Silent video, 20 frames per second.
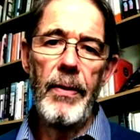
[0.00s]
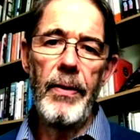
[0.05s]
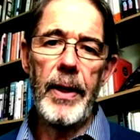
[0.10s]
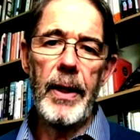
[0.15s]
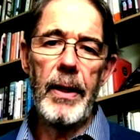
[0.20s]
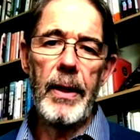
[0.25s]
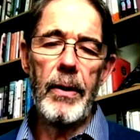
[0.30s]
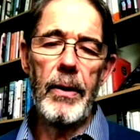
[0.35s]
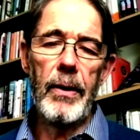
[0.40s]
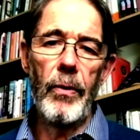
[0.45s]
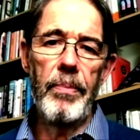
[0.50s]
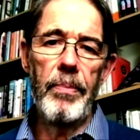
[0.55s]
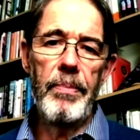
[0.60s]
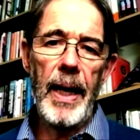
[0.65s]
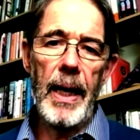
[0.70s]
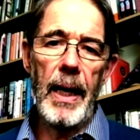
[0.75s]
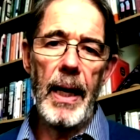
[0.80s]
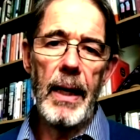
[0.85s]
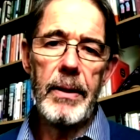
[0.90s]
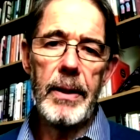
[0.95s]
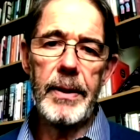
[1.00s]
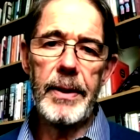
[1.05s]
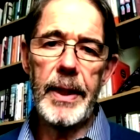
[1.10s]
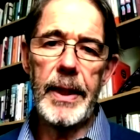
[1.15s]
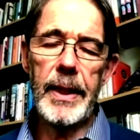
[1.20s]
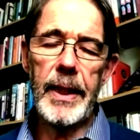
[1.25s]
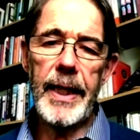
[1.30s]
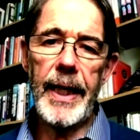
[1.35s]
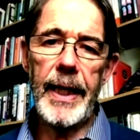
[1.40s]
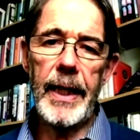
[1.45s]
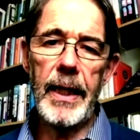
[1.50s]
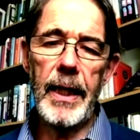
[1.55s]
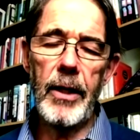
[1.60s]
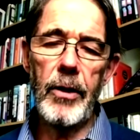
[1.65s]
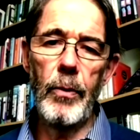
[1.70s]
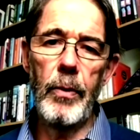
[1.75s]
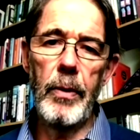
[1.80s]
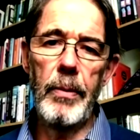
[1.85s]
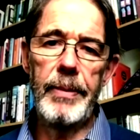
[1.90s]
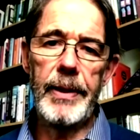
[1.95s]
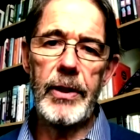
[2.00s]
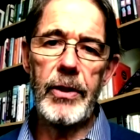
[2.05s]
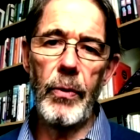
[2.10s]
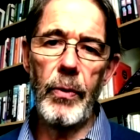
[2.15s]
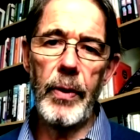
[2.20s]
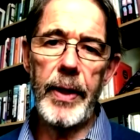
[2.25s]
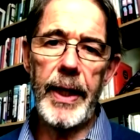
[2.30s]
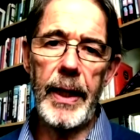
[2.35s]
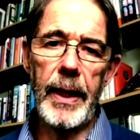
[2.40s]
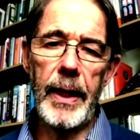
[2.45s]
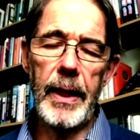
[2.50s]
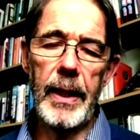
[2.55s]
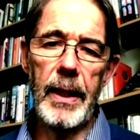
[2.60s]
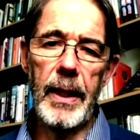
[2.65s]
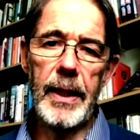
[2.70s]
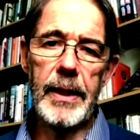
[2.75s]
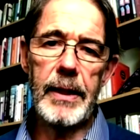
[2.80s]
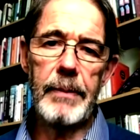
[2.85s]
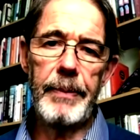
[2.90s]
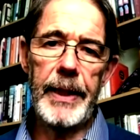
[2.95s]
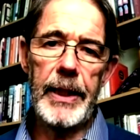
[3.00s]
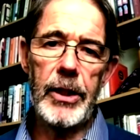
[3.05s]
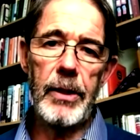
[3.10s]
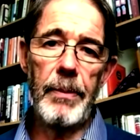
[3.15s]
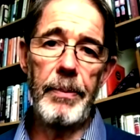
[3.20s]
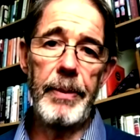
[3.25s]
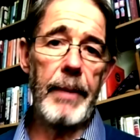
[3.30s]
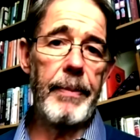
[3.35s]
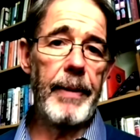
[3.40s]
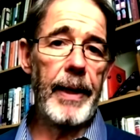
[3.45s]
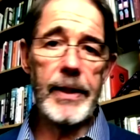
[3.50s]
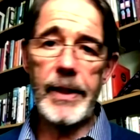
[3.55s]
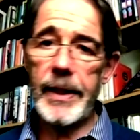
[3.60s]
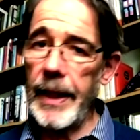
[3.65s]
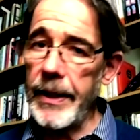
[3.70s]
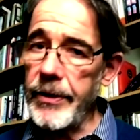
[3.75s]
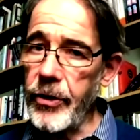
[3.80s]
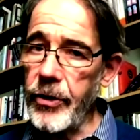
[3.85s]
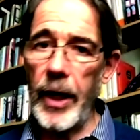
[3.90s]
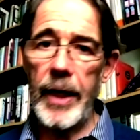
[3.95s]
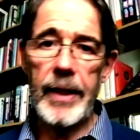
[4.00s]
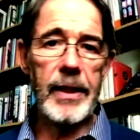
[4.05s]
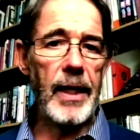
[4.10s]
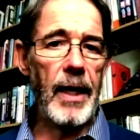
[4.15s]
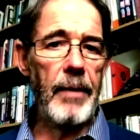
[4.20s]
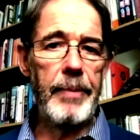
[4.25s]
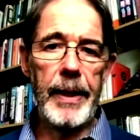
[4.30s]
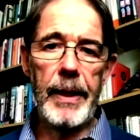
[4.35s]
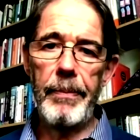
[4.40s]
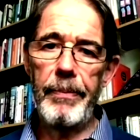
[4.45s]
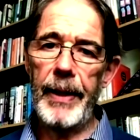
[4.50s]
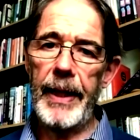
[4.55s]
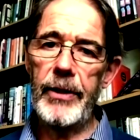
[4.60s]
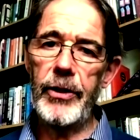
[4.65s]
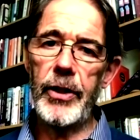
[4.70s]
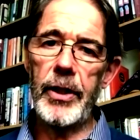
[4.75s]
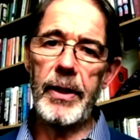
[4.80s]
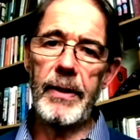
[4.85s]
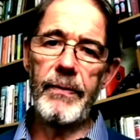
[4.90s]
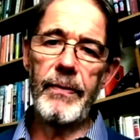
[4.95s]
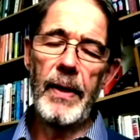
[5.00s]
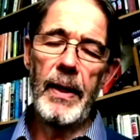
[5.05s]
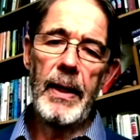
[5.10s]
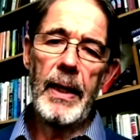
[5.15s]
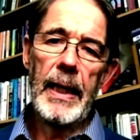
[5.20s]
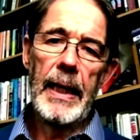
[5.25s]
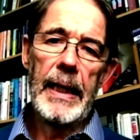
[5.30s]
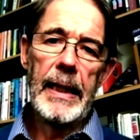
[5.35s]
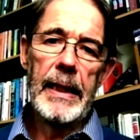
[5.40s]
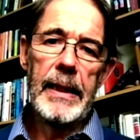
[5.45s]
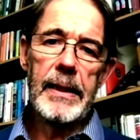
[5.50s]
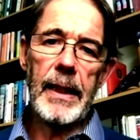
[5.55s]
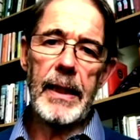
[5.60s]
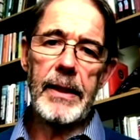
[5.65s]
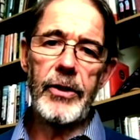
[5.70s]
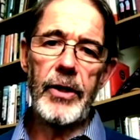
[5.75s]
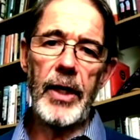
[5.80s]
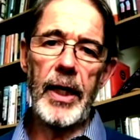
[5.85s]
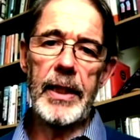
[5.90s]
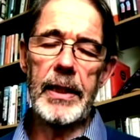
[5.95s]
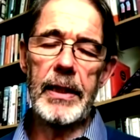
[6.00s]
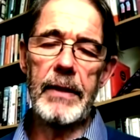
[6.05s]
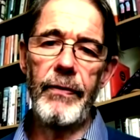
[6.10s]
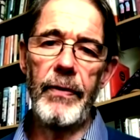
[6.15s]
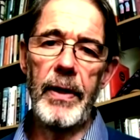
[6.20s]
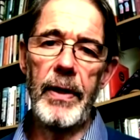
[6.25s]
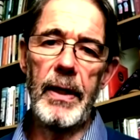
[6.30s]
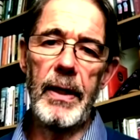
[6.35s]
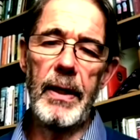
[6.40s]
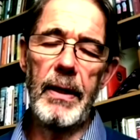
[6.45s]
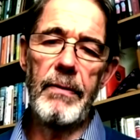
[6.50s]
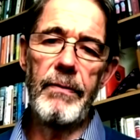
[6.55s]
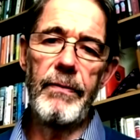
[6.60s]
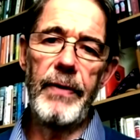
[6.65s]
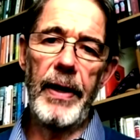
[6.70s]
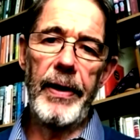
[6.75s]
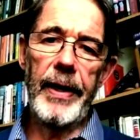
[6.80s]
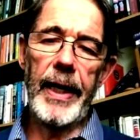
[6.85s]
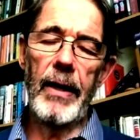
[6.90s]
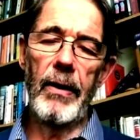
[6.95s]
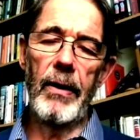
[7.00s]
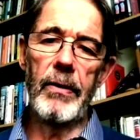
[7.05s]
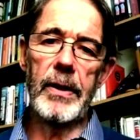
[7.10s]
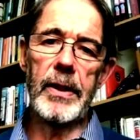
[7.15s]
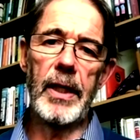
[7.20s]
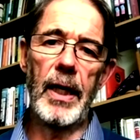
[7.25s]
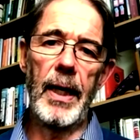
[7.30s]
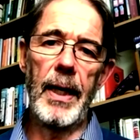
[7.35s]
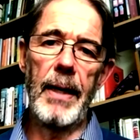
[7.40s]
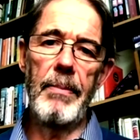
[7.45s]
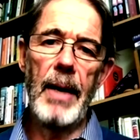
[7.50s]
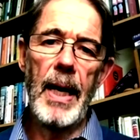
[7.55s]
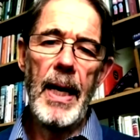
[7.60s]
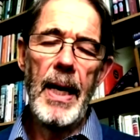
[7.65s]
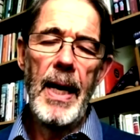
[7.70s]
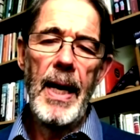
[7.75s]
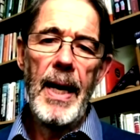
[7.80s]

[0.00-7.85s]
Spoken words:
the Lord Mayor, that Kate Nicholl will be talking in her speech a bit about Sustrans. I've been a patron of Sustrans for a very long time.